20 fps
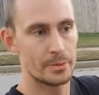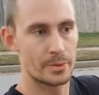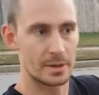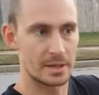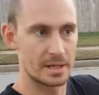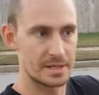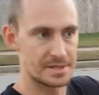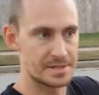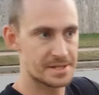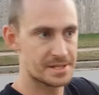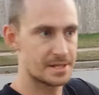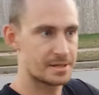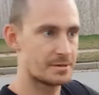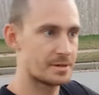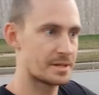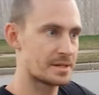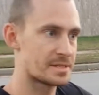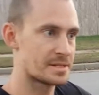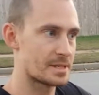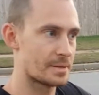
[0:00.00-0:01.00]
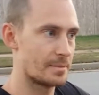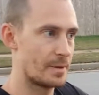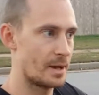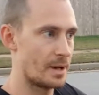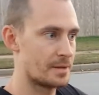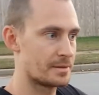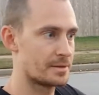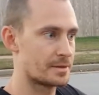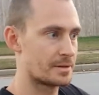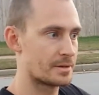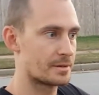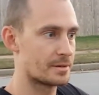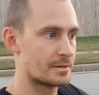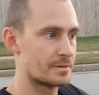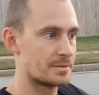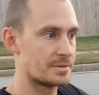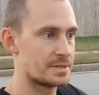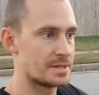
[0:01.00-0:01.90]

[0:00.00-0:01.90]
were considering some other